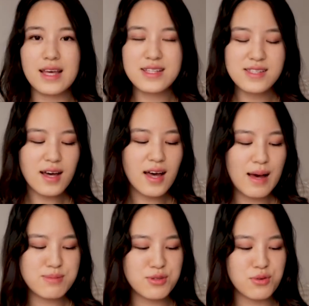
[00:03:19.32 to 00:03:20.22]
These are
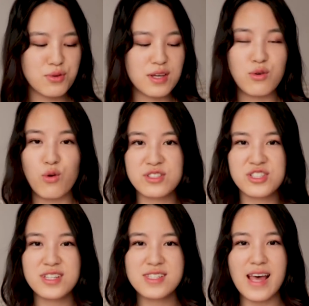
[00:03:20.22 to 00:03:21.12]
absolutely
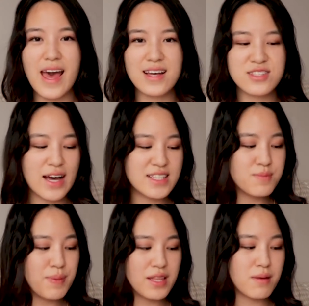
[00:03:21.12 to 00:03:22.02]
gorgeous and I
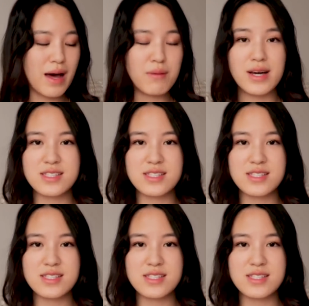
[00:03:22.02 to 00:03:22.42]
did pick them out